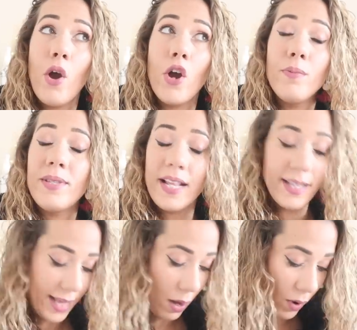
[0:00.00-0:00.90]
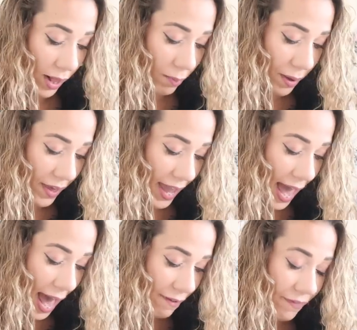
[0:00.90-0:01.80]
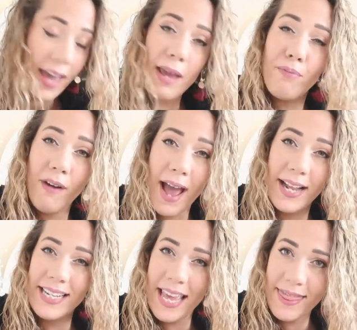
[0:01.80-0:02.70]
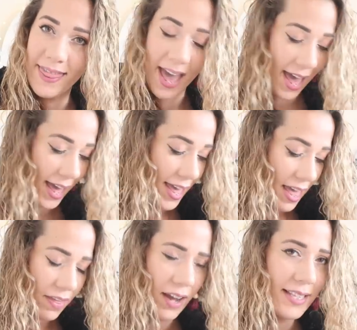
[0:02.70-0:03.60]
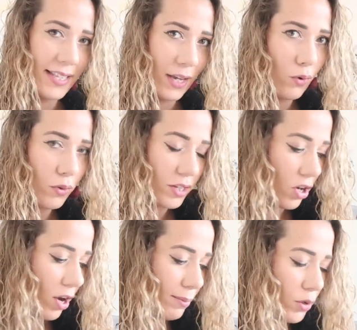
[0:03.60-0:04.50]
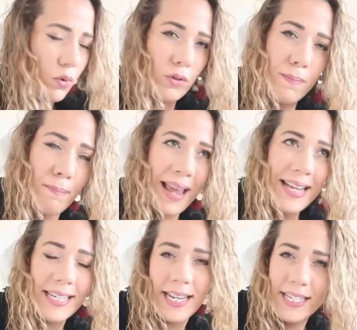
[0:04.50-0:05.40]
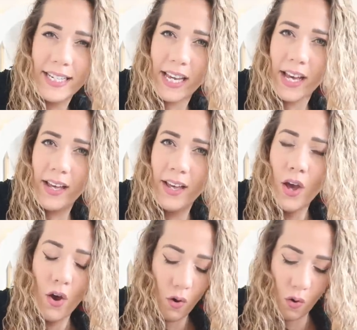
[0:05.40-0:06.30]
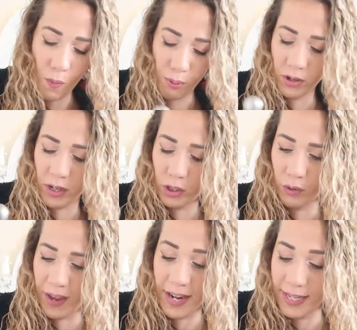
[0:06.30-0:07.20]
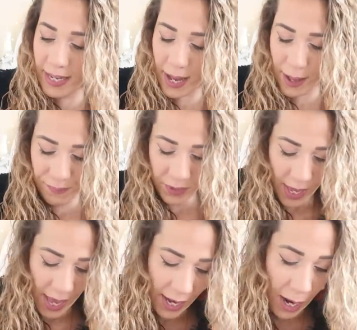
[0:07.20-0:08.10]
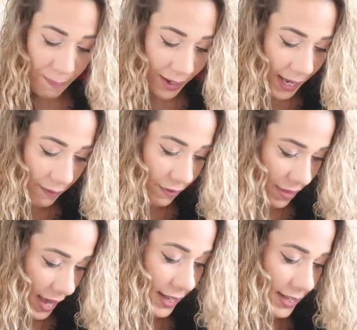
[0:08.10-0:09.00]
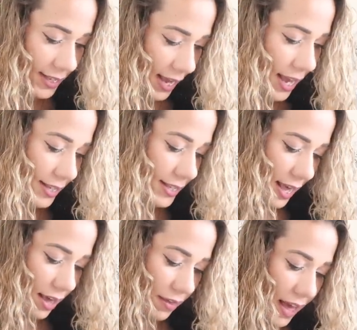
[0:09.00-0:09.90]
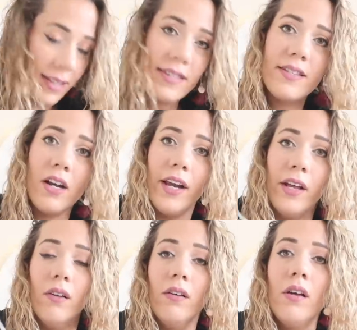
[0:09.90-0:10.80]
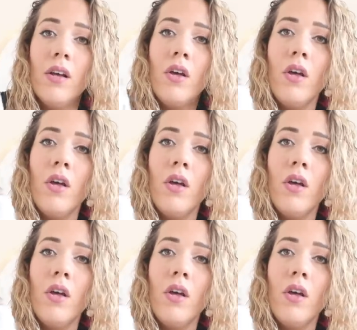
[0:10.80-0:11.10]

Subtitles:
know HomeSense that well, but they have a brand in there that I see all the time called Made in India or Product of India. And I believe this is that style.